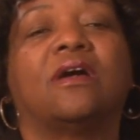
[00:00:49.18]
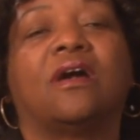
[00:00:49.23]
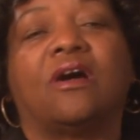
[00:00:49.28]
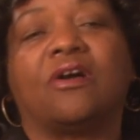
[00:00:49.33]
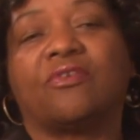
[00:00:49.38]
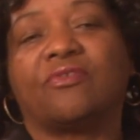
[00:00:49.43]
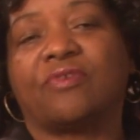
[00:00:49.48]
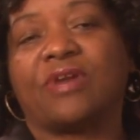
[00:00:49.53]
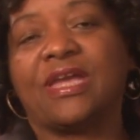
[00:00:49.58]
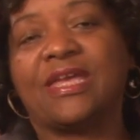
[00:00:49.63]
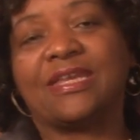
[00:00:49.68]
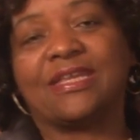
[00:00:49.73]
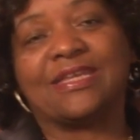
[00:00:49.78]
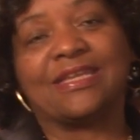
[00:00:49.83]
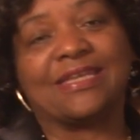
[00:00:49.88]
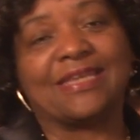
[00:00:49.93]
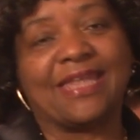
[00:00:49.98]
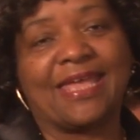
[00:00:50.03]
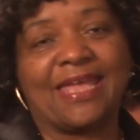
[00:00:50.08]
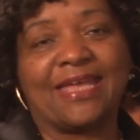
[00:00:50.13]
A great
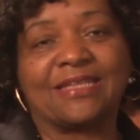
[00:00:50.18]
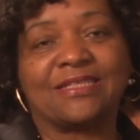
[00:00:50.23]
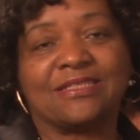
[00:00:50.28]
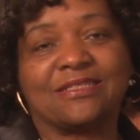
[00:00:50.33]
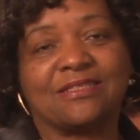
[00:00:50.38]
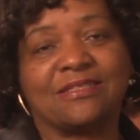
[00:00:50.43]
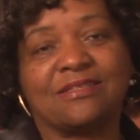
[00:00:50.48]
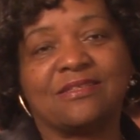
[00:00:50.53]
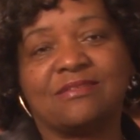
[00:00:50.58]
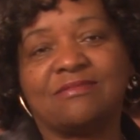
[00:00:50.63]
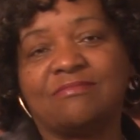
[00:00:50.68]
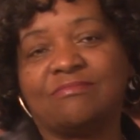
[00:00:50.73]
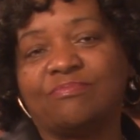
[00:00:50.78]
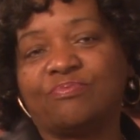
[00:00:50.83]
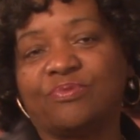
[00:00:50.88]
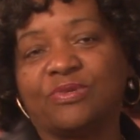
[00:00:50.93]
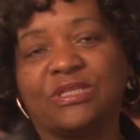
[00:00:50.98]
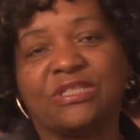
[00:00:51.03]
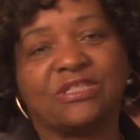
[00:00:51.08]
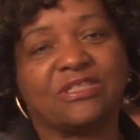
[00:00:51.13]
Atlantan
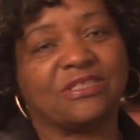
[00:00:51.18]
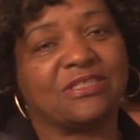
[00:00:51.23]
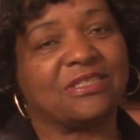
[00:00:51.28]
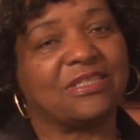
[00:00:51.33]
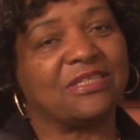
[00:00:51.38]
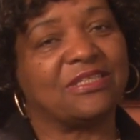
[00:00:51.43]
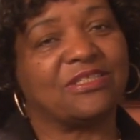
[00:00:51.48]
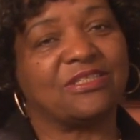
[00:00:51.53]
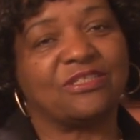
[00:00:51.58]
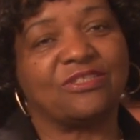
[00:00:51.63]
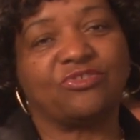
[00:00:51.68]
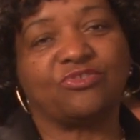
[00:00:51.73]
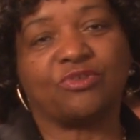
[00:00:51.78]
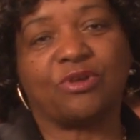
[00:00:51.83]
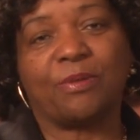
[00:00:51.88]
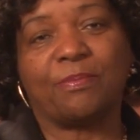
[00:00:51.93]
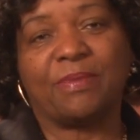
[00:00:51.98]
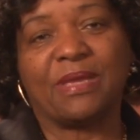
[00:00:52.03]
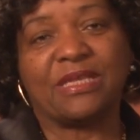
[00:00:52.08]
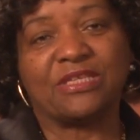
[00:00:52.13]
preacher, teacher, and
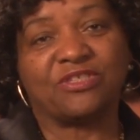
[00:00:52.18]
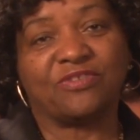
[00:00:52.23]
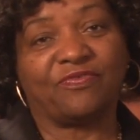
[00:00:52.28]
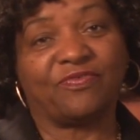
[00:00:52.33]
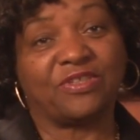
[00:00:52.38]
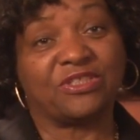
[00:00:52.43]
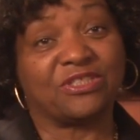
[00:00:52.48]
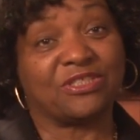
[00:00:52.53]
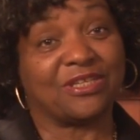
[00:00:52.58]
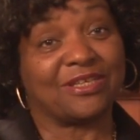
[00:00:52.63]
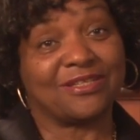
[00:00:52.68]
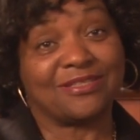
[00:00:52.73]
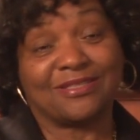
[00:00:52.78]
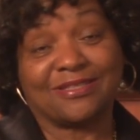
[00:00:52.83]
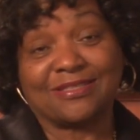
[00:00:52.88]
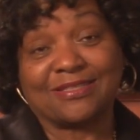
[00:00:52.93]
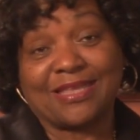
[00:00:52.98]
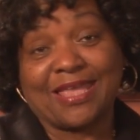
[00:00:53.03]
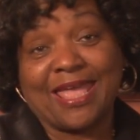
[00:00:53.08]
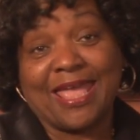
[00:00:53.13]
drum major for
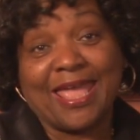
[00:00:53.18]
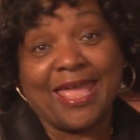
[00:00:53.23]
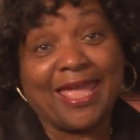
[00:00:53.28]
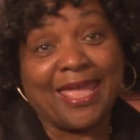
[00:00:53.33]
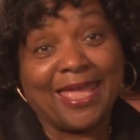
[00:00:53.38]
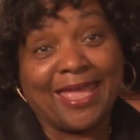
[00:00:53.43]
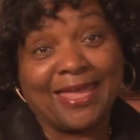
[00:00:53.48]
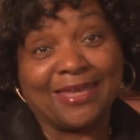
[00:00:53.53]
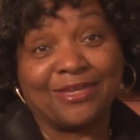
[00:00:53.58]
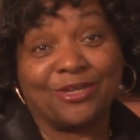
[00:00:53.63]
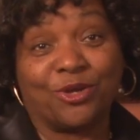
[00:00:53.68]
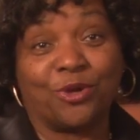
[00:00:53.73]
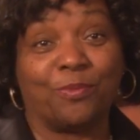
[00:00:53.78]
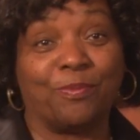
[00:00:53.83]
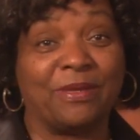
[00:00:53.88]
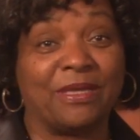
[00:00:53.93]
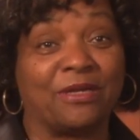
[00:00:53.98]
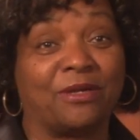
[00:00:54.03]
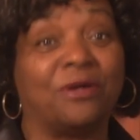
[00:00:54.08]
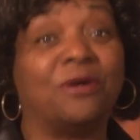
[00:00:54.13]
justice and
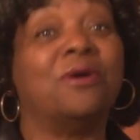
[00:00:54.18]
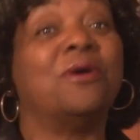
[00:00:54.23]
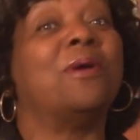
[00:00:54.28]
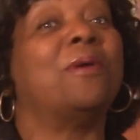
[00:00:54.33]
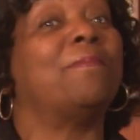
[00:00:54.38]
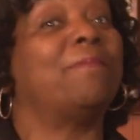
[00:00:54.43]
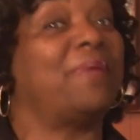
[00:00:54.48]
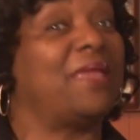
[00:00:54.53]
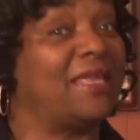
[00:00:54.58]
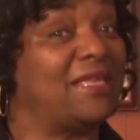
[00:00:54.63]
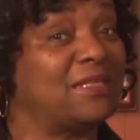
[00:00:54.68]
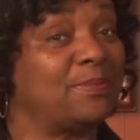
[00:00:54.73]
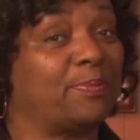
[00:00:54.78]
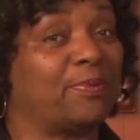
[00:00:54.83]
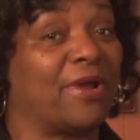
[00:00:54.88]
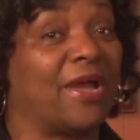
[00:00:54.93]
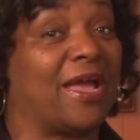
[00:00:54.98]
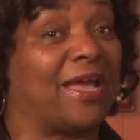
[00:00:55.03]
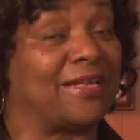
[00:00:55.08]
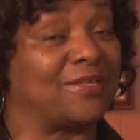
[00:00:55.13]
Nobel Peace
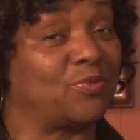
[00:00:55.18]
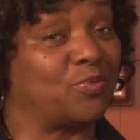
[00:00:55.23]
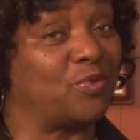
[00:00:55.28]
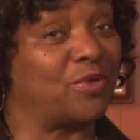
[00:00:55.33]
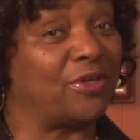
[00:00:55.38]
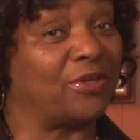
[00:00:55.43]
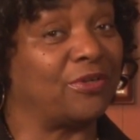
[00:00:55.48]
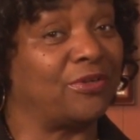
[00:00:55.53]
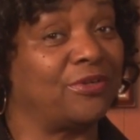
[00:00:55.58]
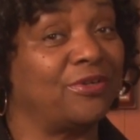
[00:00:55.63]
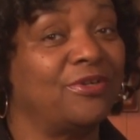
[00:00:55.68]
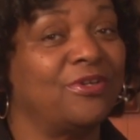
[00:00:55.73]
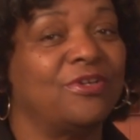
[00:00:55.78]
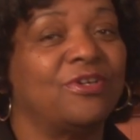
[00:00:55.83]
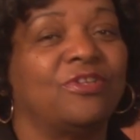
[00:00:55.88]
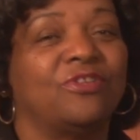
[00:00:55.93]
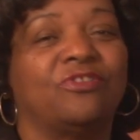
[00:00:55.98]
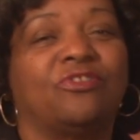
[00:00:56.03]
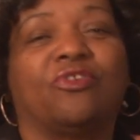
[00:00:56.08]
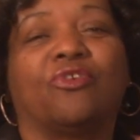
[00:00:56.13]
Prize winner,
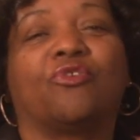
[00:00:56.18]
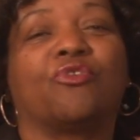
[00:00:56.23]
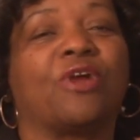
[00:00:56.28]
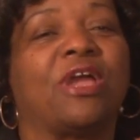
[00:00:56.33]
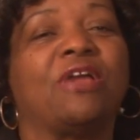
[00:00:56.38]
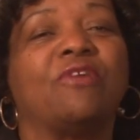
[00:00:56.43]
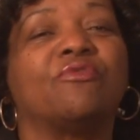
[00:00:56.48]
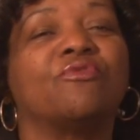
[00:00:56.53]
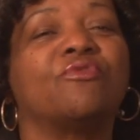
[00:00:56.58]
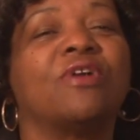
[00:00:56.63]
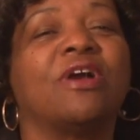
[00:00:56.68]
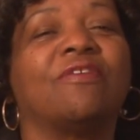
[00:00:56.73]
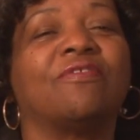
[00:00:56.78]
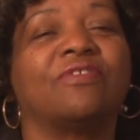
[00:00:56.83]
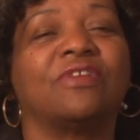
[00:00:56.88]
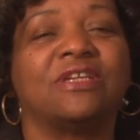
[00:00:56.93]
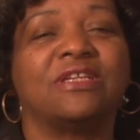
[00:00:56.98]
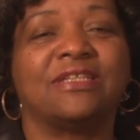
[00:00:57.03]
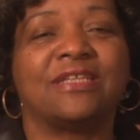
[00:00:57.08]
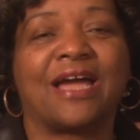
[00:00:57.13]
the great
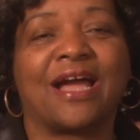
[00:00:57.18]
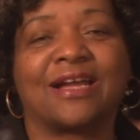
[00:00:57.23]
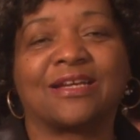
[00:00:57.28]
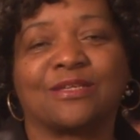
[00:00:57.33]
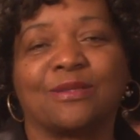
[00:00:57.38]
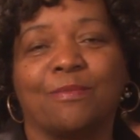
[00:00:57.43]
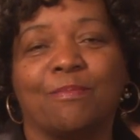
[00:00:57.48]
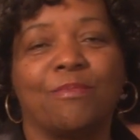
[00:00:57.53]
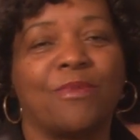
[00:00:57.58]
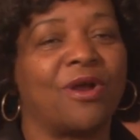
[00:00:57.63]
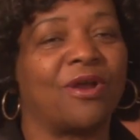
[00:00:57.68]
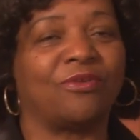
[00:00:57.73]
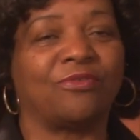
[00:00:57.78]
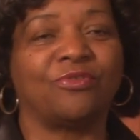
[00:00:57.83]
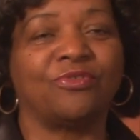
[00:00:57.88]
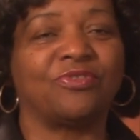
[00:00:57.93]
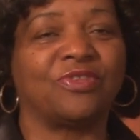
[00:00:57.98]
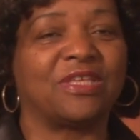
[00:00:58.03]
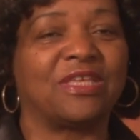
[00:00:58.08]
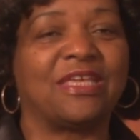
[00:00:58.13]
Reverend Dr. Martin
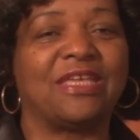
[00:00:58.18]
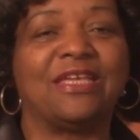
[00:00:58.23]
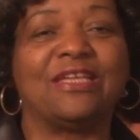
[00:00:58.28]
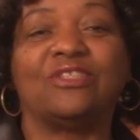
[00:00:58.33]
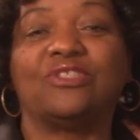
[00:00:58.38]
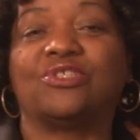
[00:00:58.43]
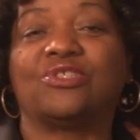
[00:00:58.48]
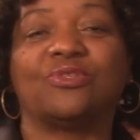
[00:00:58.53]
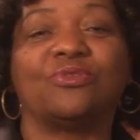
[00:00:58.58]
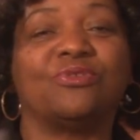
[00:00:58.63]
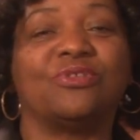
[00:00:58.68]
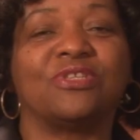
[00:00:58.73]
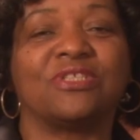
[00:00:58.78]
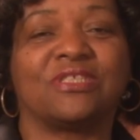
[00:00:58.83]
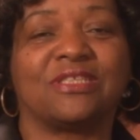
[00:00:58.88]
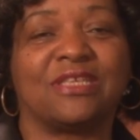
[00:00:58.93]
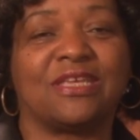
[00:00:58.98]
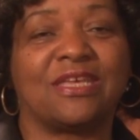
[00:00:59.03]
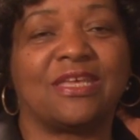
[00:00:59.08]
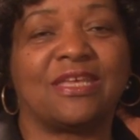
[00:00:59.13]
Luther King Jr.
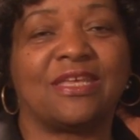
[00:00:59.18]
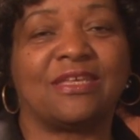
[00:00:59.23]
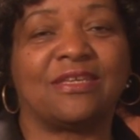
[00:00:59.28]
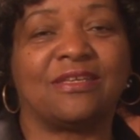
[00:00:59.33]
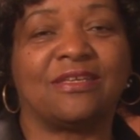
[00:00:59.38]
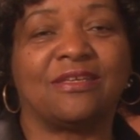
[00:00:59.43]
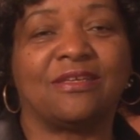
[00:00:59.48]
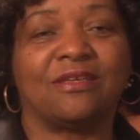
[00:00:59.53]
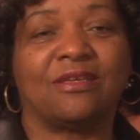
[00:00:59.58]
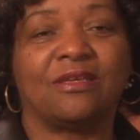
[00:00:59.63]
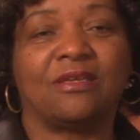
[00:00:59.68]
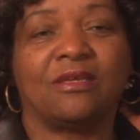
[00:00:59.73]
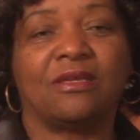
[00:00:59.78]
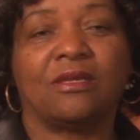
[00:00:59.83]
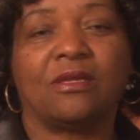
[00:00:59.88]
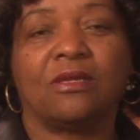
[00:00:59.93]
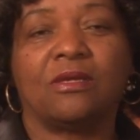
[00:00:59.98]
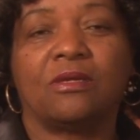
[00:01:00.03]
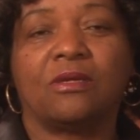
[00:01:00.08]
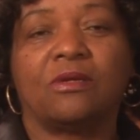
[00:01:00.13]
said,
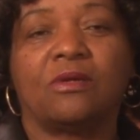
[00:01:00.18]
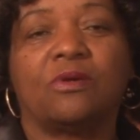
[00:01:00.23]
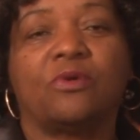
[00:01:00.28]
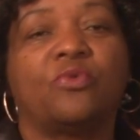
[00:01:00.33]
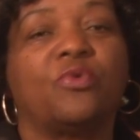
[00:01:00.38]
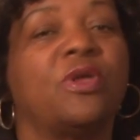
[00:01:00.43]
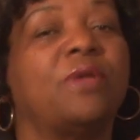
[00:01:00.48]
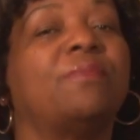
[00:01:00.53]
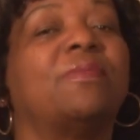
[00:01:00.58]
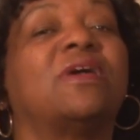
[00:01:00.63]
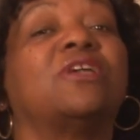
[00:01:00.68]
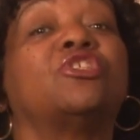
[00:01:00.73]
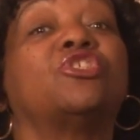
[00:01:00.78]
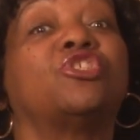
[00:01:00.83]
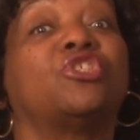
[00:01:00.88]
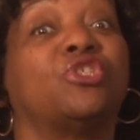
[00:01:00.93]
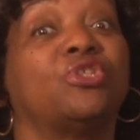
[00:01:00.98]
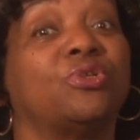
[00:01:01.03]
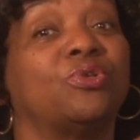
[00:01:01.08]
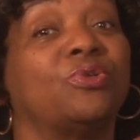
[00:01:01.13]
"We
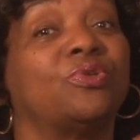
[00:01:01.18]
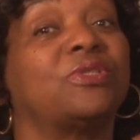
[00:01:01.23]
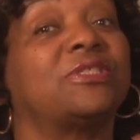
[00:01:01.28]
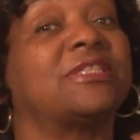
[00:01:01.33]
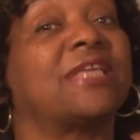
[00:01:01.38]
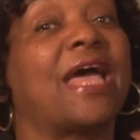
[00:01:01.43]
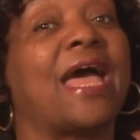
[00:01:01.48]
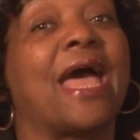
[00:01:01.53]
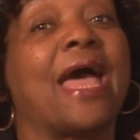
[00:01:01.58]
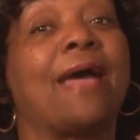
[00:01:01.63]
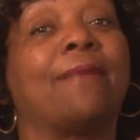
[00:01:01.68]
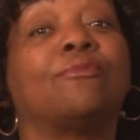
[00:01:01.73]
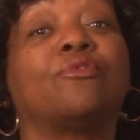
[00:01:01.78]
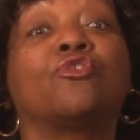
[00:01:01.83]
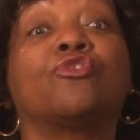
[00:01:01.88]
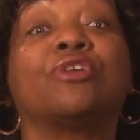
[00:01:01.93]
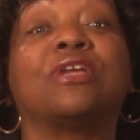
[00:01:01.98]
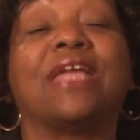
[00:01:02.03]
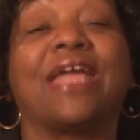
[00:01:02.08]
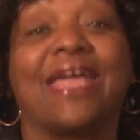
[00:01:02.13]
must use time
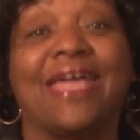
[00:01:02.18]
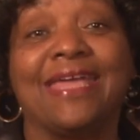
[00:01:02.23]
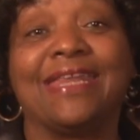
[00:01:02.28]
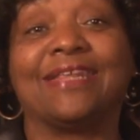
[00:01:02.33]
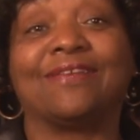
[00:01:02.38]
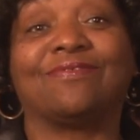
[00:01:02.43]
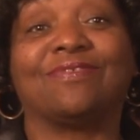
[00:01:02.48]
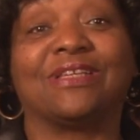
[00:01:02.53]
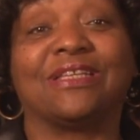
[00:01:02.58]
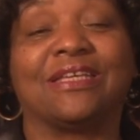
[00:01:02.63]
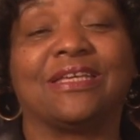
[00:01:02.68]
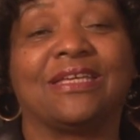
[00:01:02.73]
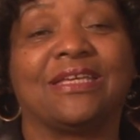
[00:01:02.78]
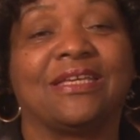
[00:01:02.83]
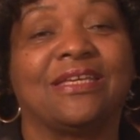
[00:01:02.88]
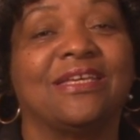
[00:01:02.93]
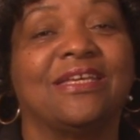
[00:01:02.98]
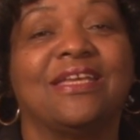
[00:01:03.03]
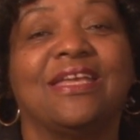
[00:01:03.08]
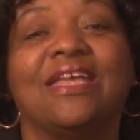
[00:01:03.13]

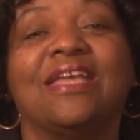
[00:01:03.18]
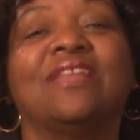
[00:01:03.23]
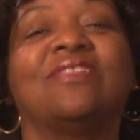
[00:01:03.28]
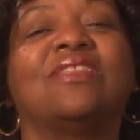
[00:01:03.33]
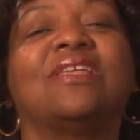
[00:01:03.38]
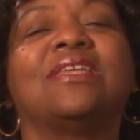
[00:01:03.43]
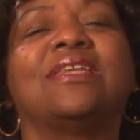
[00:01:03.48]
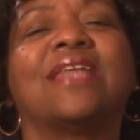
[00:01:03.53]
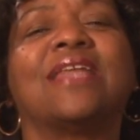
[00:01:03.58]
creatively in the